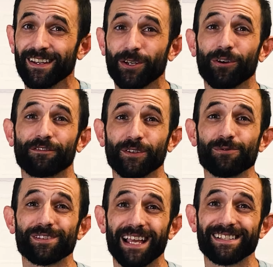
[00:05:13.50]
go to
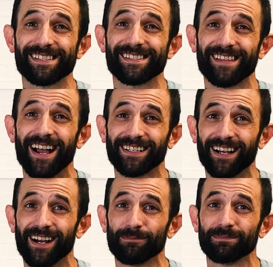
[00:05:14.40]

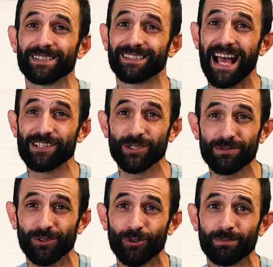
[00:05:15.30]

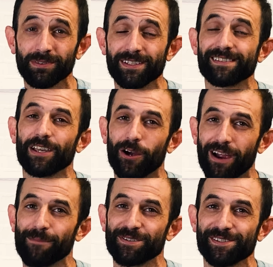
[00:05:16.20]
fuselenses.com/YouTube to see our
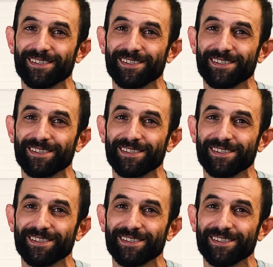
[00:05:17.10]
options.